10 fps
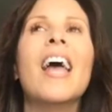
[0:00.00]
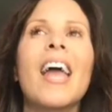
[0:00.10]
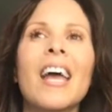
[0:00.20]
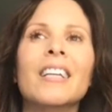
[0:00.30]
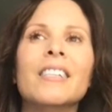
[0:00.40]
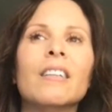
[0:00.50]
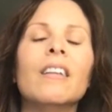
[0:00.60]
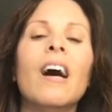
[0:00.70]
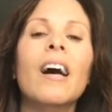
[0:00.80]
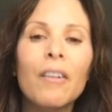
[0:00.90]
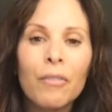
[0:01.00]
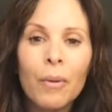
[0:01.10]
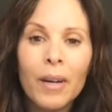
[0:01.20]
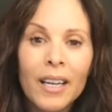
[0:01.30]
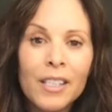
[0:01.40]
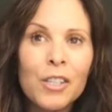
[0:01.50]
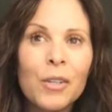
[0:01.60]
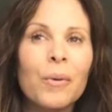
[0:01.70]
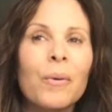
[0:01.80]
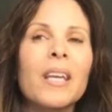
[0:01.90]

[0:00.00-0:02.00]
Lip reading: and a lot of what I do